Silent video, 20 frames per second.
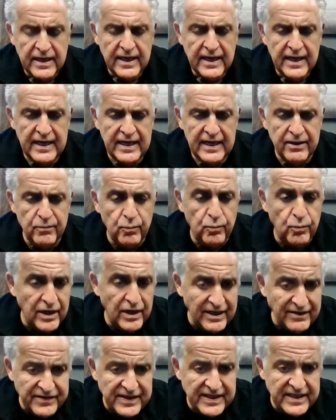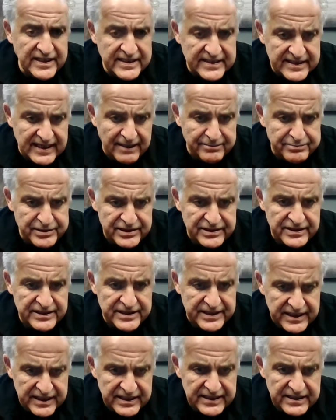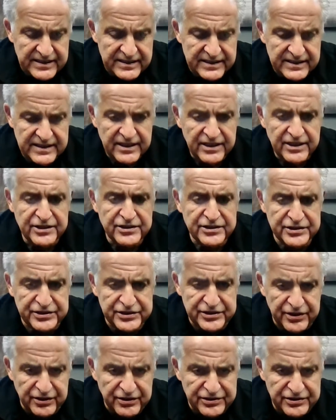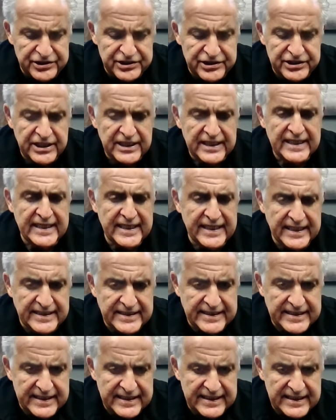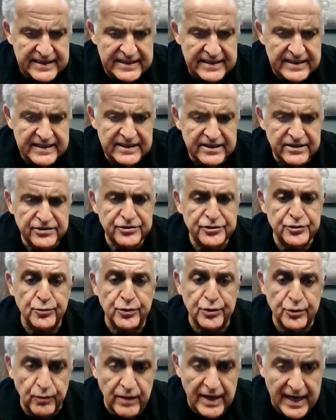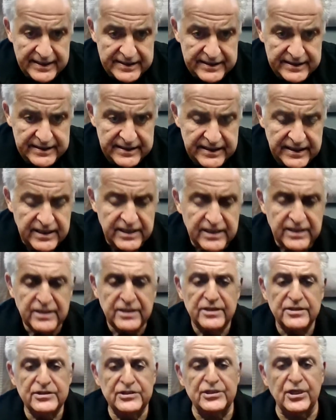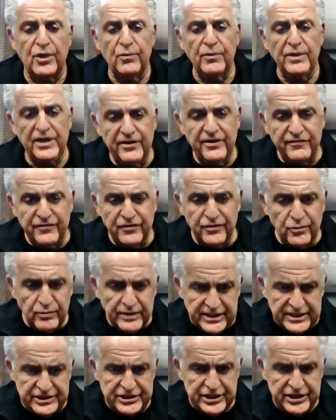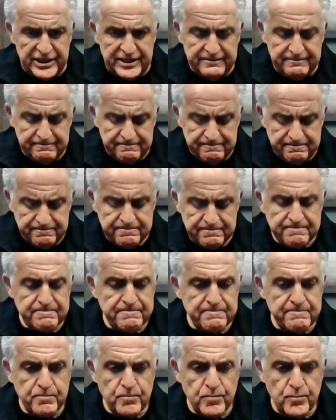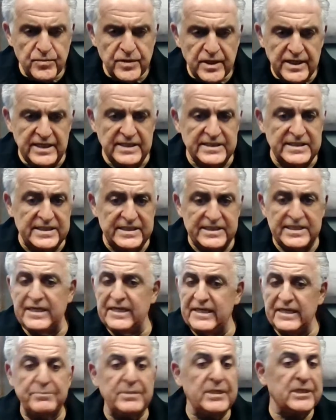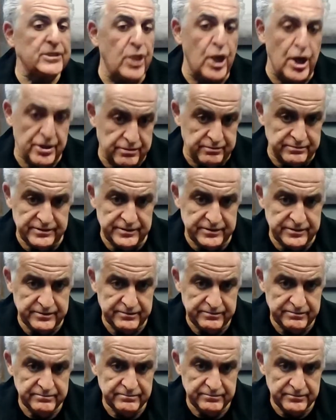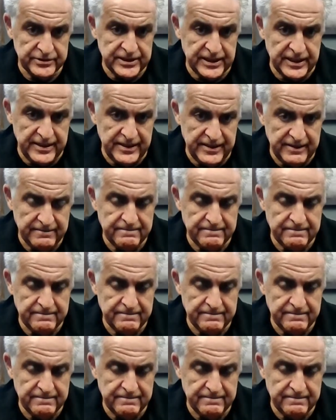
And one of the exceptions is search incident to an arrest. So if Luigi is sitting in McDonald's, okay,